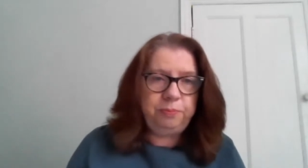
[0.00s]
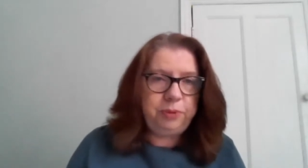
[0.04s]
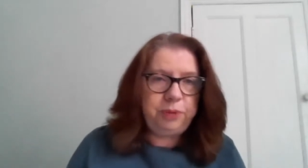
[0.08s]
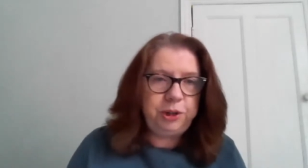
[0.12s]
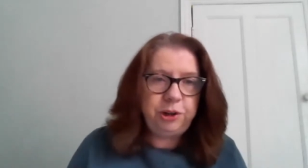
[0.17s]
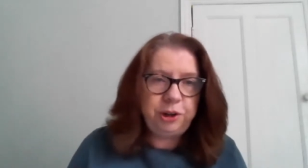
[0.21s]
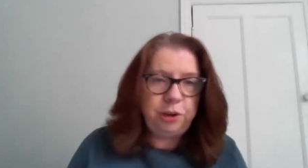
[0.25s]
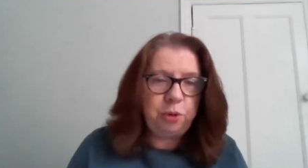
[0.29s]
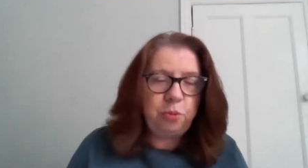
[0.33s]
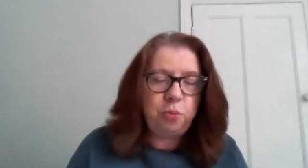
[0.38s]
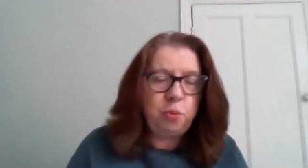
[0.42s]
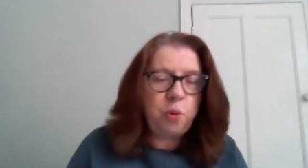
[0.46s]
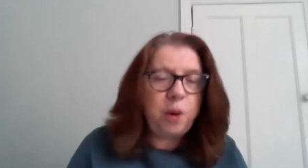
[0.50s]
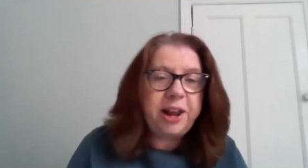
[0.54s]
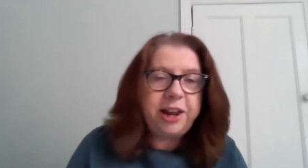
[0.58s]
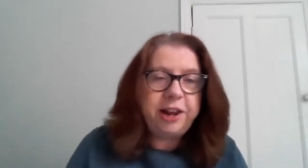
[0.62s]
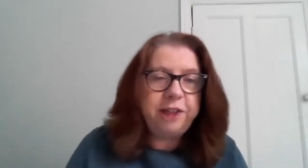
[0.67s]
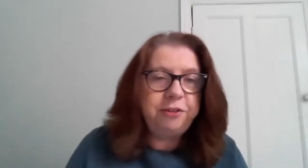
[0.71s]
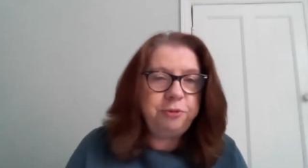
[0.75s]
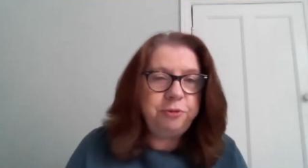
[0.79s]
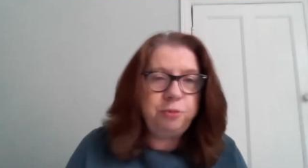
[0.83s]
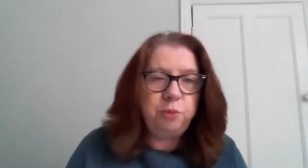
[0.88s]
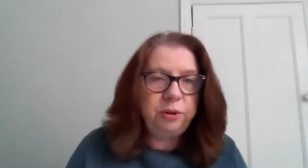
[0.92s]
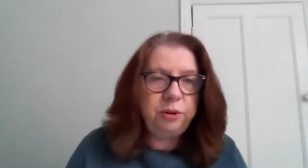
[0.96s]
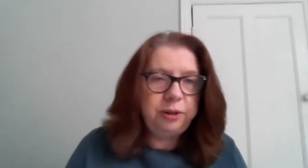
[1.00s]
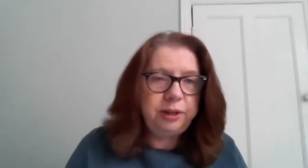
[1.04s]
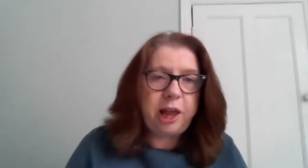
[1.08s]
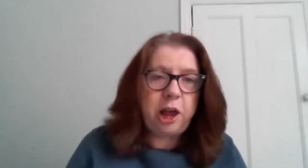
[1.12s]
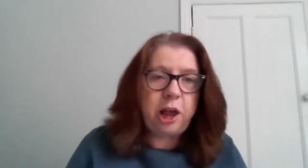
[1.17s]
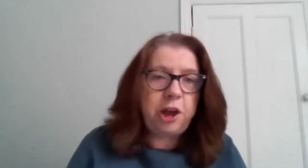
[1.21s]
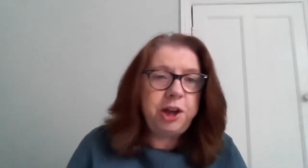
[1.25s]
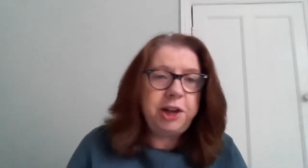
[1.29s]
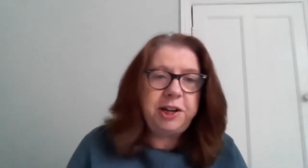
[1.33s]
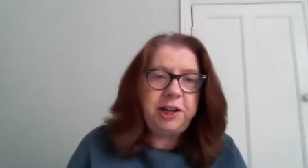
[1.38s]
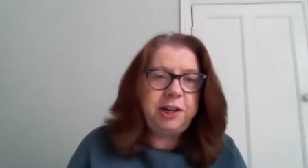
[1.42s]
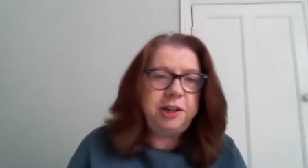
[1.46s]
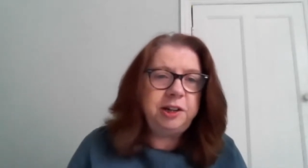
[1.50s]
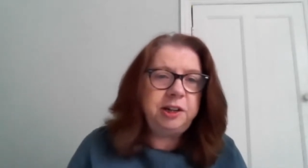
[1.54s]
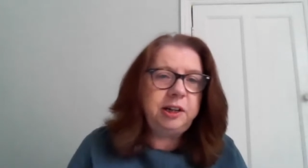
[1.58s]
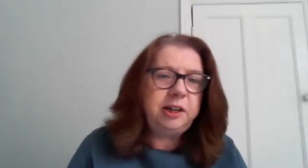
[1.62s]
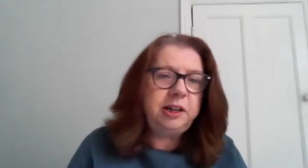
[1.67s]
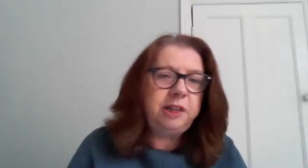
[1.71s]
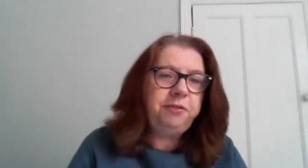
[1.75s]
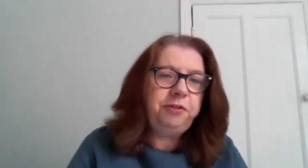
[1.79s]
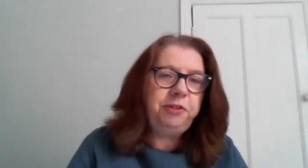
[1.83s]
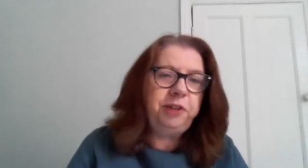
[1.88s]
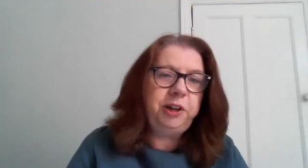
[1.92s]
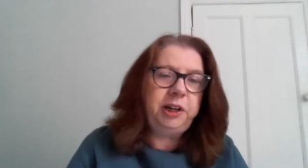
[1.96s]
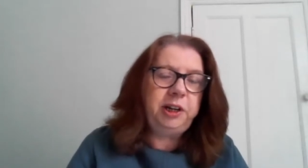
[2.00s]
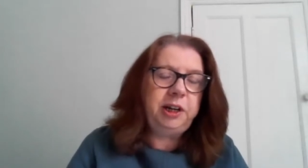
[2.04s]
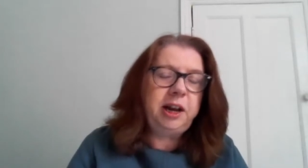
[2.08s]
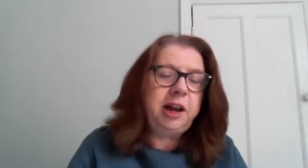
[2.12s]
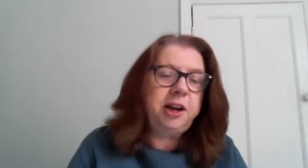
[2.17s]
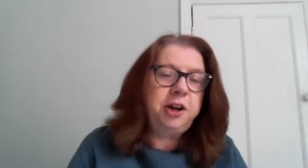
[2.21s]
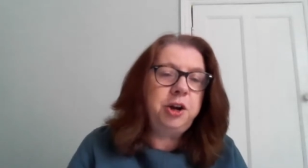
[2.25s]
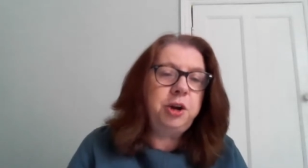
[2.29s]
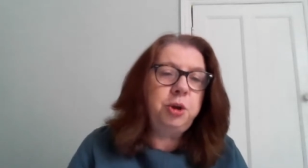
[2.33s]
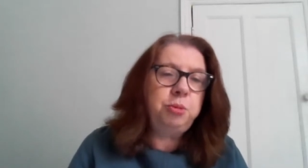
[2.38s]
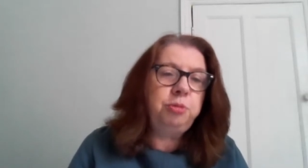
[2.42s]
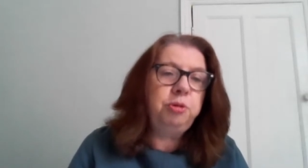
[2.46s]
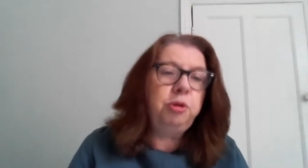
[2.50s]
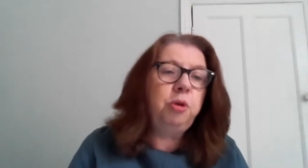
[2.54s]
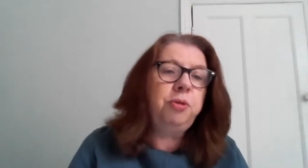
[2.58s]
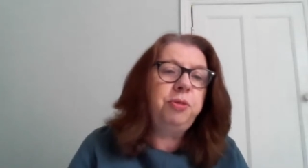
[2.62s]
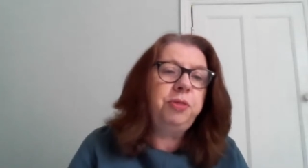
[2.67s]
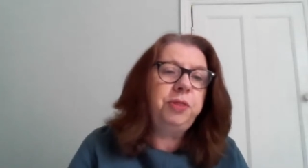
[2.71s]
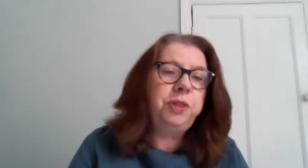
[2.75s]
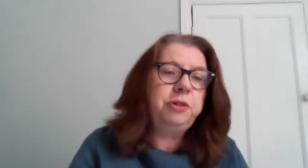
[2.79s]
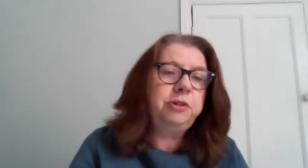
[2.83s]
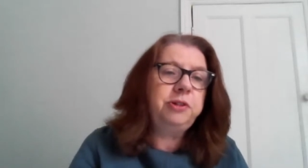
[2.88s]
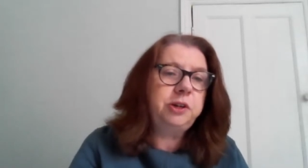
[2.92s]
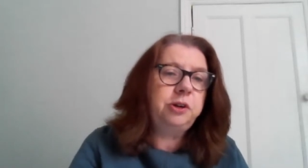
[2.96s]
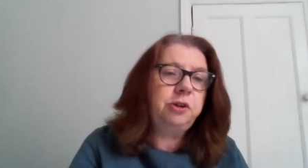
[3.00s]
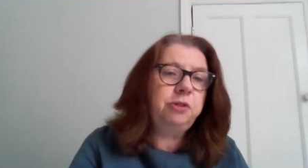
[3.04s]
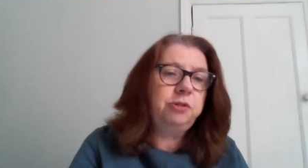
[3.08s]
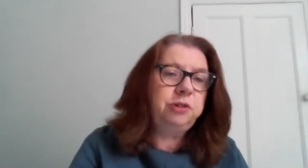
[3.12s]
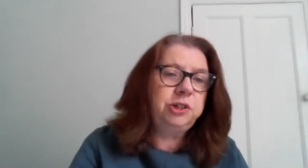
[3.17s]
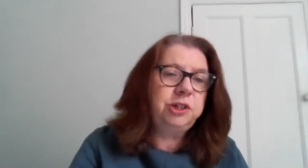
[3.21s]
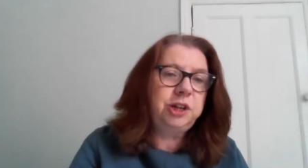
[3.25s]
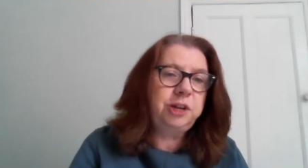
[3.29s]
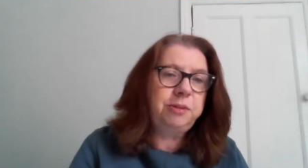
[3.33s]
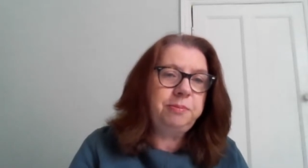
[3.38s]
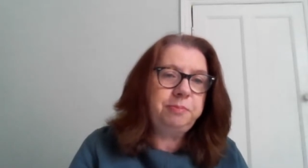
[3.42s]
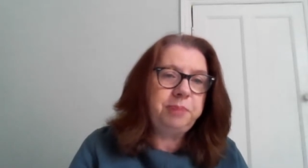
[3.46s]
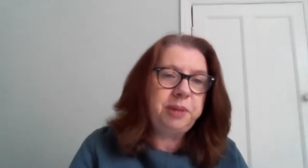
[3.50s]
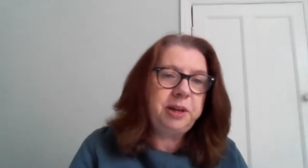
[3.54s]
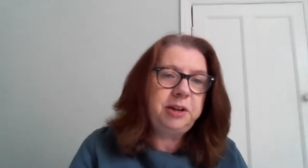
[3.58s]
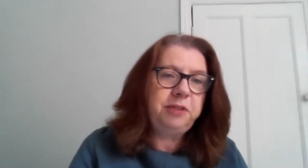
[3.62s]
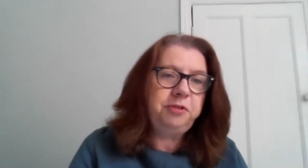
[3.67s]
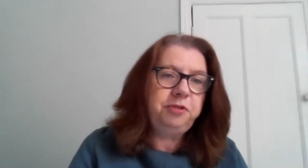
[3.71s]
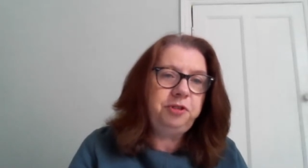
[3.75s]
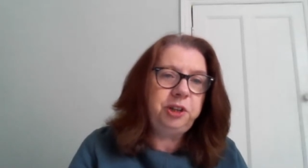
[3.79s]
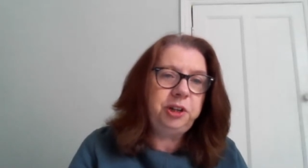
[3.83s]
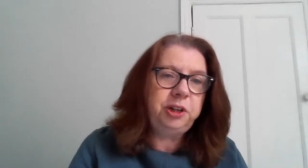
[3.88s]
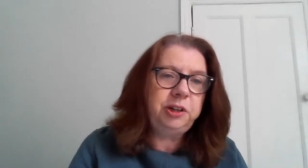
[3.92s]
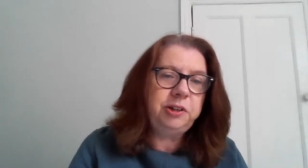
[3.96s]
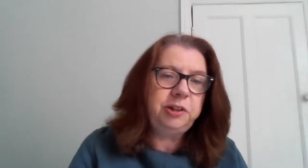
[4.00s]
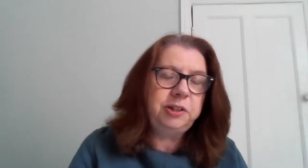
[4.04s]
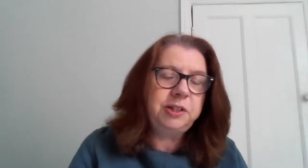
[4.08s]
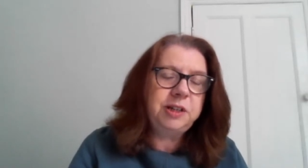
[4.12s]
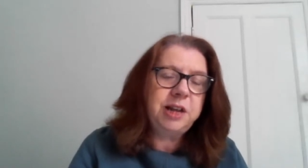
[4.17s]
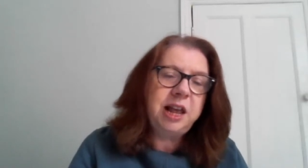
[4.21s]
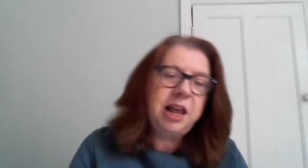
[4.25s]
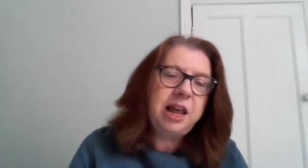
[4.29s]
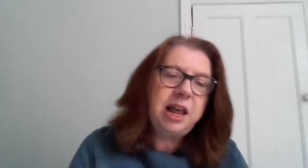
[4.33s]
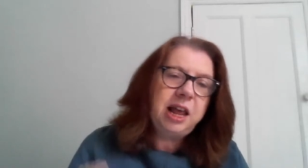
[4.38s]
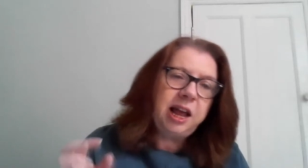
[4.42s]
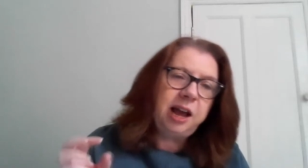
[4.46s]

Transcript: way of earning a living and who were on those long-term benefits.